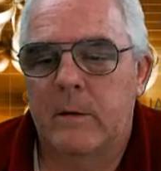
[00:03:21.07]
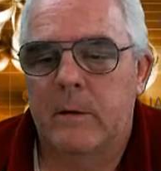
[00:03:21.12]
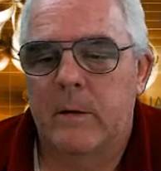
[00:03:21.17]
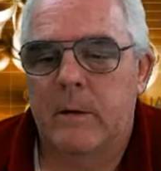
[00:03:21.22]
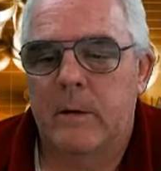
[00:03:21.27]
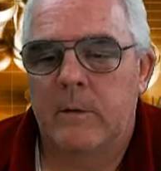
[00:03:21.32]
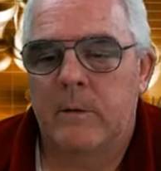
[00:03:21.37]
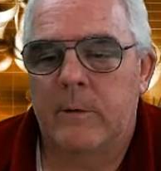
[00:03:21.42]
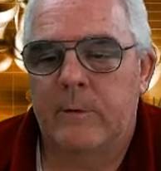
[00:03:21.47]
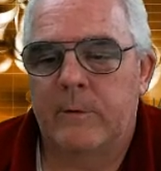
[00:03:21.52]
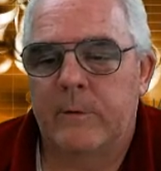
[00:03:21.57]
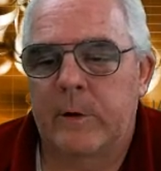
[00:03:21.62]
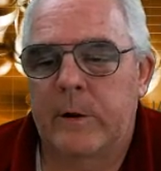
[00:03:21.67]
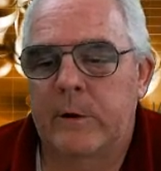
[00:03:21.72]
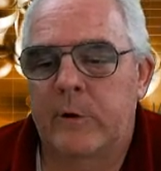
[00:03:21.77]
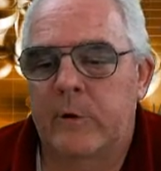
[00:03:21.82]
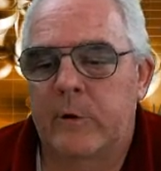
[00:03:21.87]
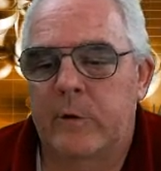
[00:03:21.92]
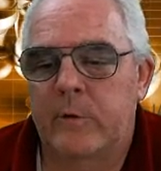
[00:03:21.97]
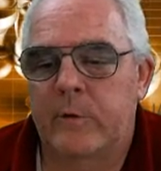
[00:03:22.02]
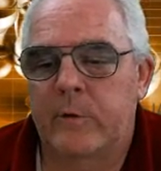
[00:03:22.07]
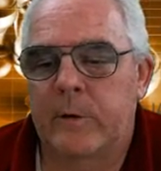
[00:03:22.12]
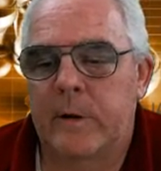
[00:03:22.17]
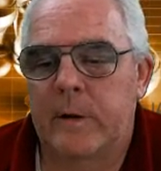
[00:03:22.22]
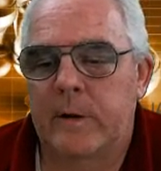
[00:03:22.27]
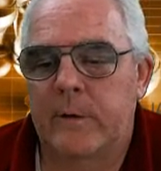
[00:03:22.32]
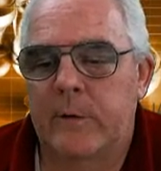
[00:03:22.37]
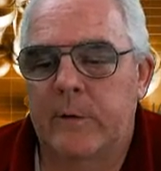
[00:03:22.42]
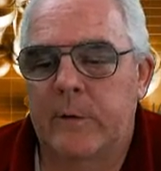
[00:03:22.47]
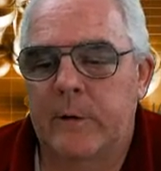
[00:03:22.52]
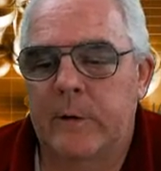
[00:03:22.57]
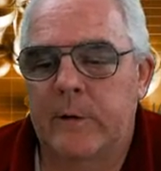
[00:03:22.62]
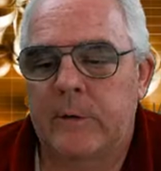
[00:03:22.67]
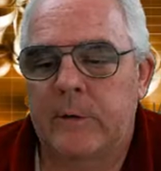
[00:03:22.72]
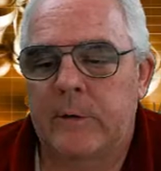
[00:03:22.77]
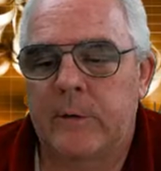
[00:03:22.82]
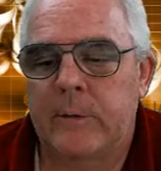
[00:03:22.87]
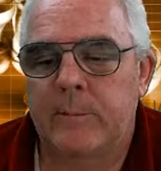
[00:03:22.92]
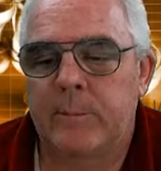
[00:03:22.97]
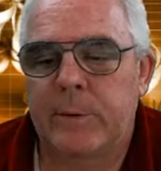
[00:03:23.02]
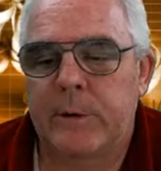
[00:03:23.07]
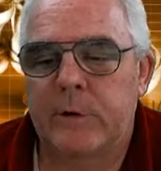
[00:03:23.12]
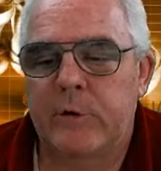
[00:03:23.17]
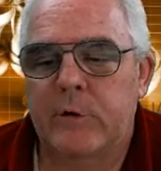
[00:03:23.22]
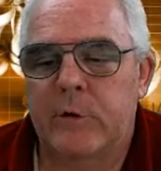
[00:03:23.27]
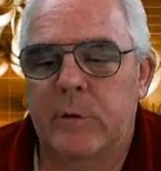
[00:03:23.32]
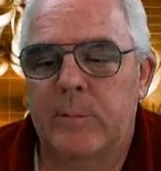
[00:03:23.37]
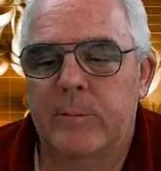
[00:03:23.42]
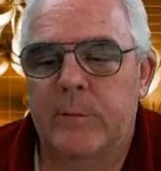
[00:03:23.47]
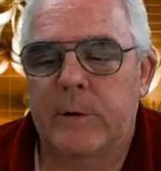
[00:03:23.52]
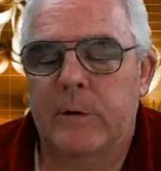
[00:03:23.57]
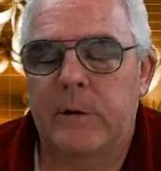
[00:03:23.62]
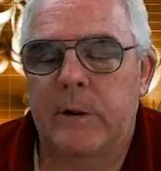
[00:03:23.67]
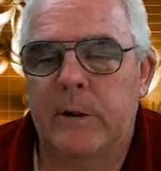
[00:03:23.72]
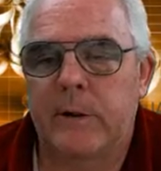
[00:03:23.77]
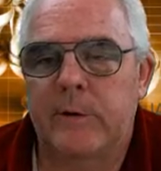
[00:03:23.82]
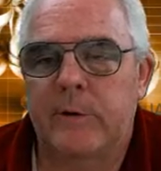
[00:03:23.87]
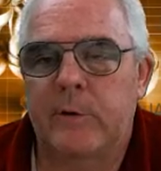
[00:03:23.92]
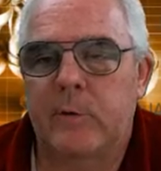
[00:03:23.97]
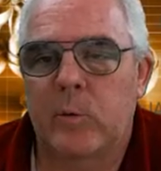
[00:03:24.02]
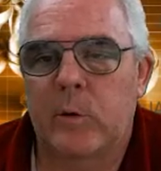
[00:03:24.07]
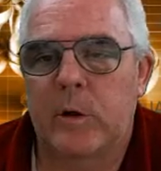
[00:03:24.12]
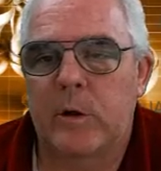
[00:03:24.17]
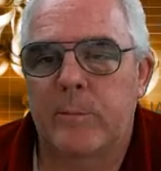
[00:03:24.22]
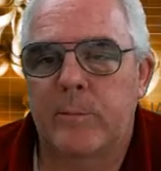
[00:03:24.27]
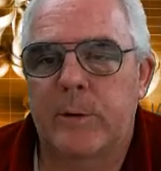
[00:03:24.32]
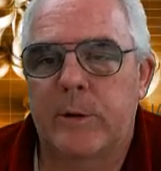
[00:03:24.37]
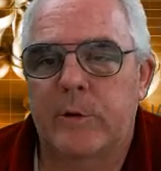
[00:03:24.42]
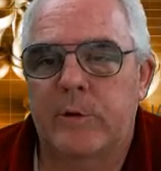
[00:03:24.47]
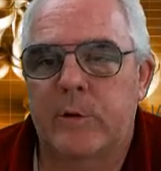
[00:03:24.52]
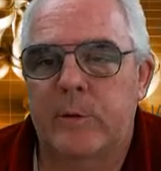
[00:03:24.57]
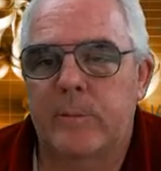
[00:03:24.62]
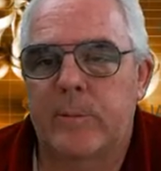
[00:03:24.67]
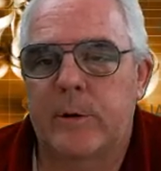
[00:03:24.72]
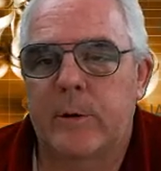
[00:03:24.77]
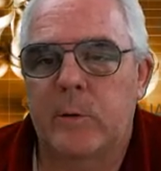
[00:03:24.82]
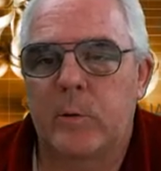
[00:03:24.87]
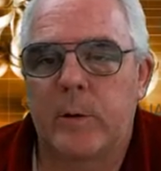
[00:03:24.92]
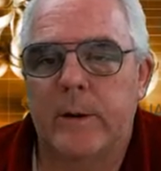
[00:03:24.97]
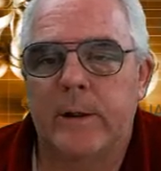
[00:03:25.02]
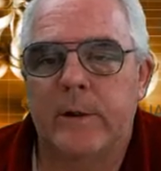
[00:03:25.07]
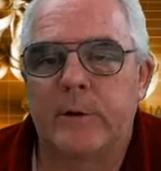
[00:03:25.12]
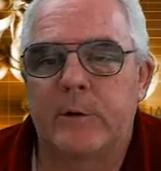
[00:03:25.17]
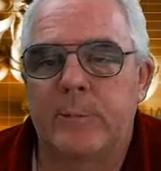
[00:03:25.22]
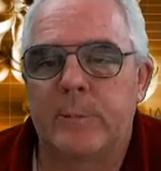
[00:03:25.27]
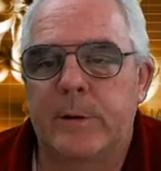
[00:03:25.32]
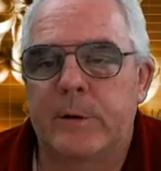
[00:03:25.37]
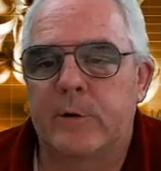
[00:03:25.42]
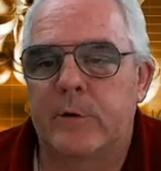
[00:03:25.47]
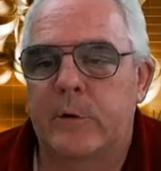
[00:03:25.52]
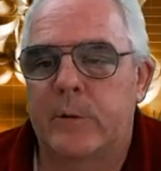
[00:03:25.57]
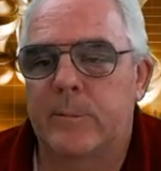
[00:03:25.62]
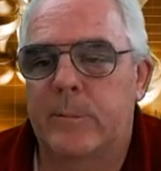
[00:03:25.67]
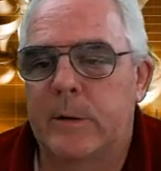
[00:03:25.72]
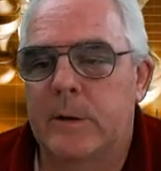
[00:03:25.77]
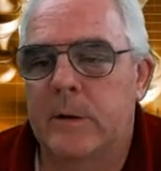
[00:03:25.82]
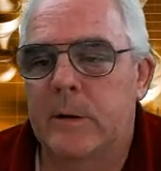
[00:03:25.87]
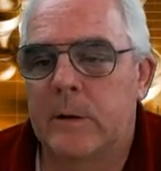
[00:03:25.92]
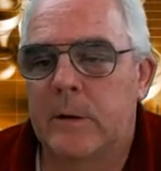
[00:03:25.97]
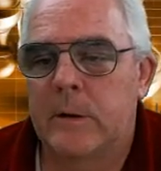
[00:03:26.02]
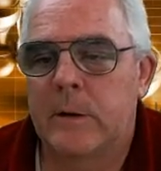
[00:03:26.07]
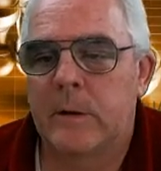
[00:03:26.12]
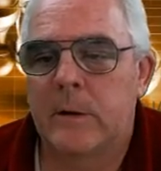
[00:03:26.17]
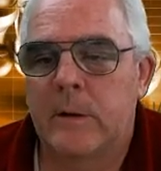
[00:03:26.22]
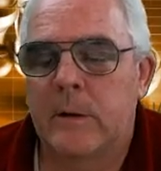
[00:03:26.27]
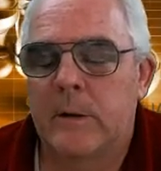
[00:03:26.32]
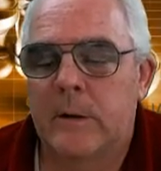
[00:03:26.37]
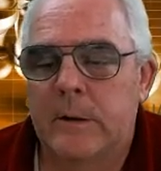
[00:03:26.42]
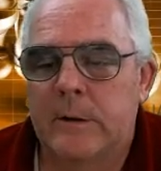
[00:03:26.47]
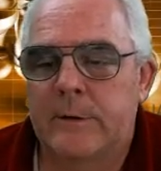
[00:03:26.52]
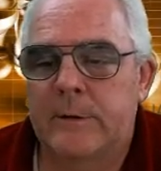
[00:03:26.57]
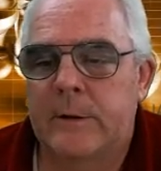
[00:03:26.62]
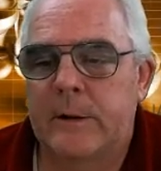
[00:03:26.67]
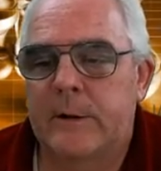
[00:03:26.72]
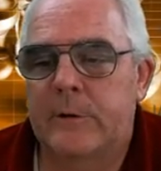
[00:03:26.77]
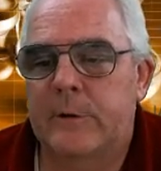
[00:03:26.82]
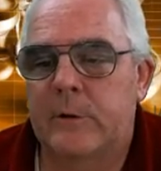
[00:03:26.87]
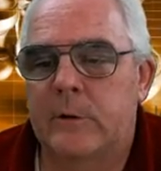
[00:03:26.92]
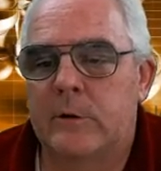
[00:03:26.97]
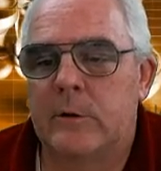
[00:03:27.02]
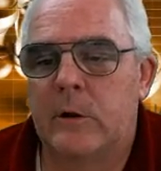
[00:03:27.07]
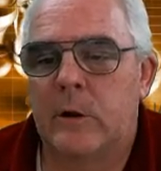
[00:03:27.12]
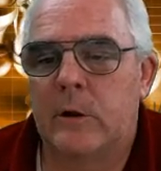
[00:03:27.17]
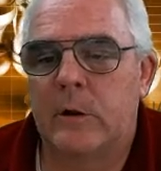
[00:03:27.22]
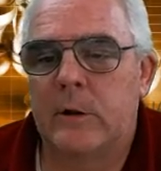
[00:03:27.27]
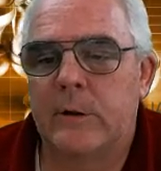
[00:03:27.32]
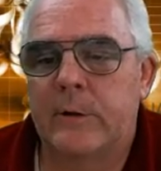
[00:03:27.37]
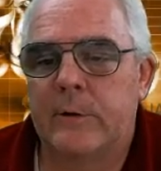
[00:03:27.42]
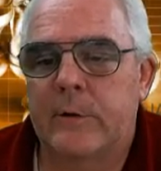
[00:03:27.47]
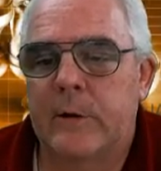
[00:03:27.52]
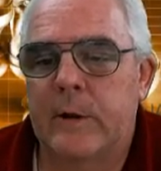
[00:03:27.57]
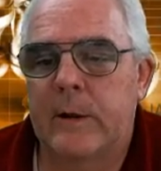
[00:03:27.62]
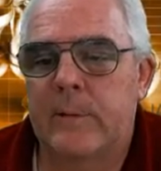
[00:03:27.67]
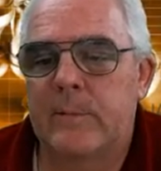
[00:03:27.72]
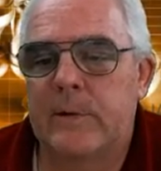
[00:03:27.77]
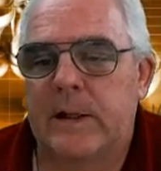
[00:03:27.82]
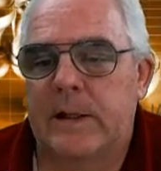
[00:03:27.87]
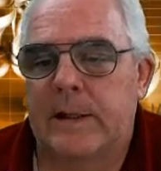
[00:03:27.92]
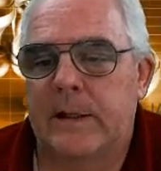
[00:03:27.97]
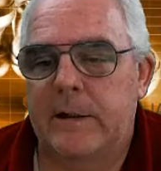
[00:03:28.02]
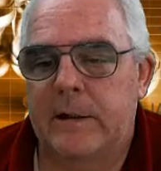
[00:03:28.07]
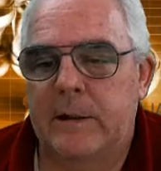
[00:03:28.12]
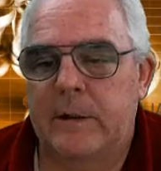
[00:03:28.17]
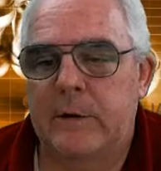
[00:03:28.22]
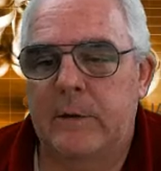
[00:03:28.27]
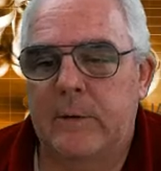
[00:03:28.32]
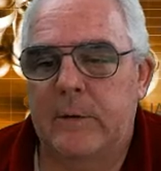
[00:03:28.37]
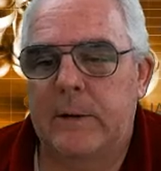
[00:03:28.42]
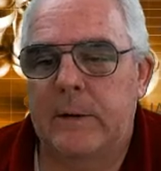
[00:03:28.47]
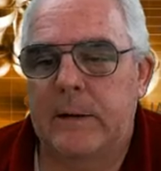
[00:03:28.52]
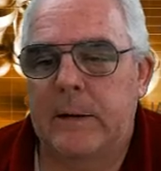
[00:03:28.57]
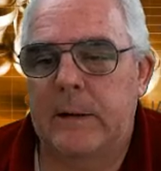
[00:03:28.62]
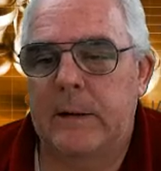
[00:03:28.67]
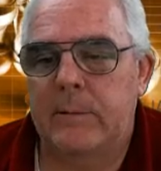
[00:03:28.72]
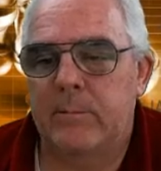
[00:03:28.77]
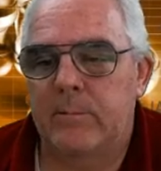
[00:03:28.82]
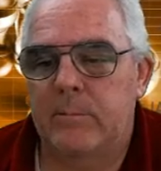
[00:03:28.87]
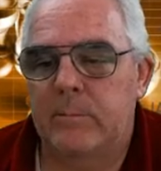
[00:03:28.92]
the French defense is the bishop, the light squared bishop, the queen's bishop, Takes a long time to get into the game.